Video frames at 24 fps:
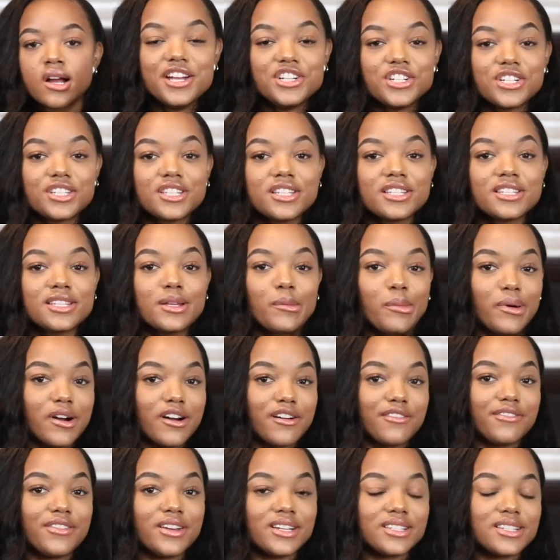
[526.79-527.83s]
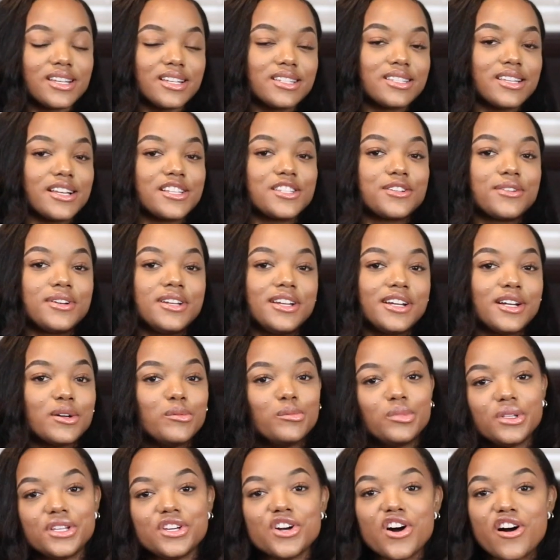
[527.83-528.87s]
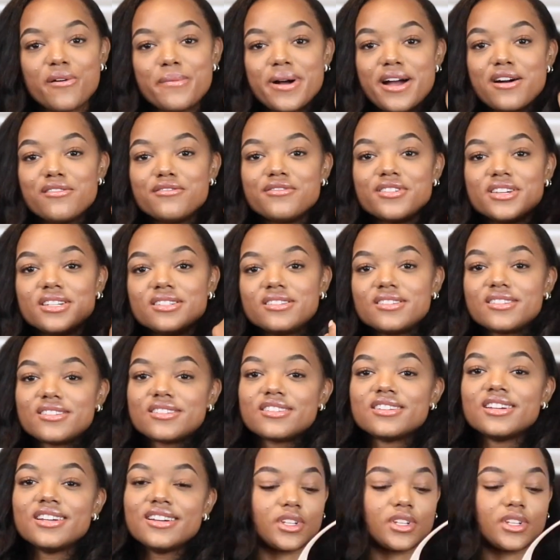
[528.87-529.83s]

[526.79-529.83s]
It just is the perfect accessory to complete all my outfits.